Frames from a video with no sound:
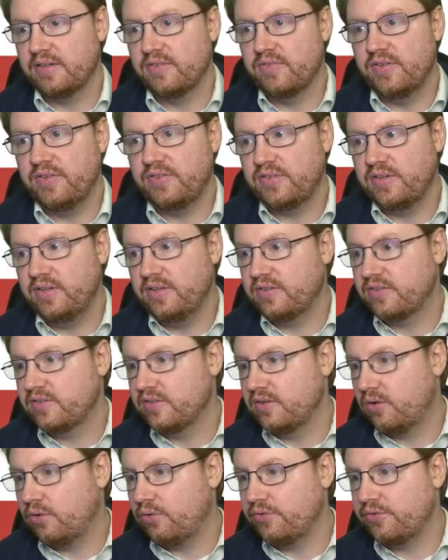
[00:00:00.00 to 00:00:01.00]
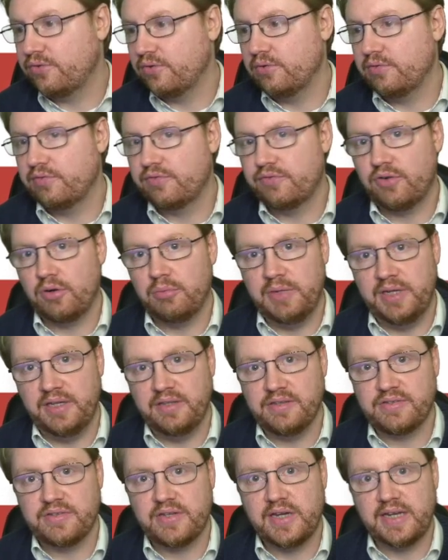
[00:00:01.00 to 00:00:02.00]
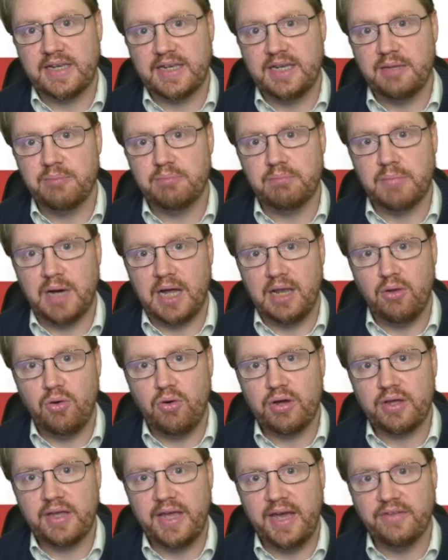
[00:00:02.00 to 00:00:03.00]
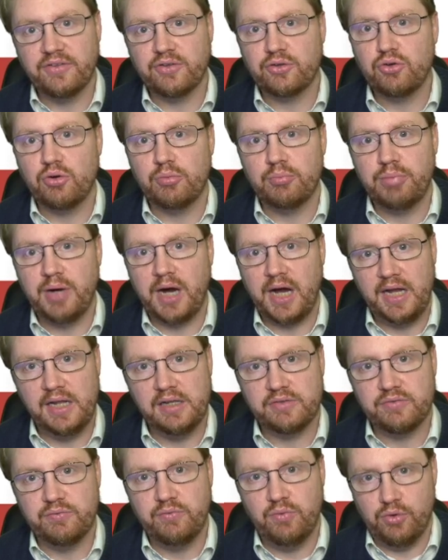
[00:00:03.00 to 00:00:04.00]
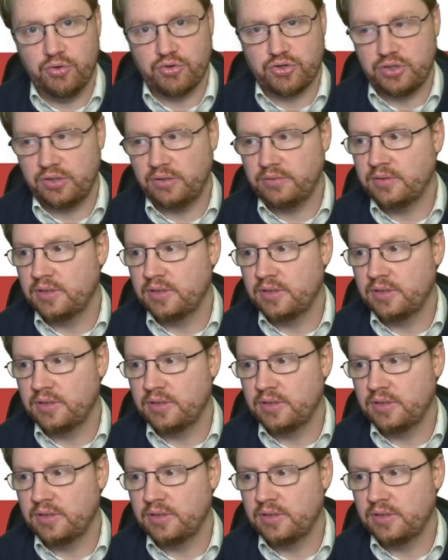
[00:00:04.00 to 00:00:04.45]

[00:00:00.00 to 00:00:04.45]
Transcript: this is also from inside libmalloc as a compiled version,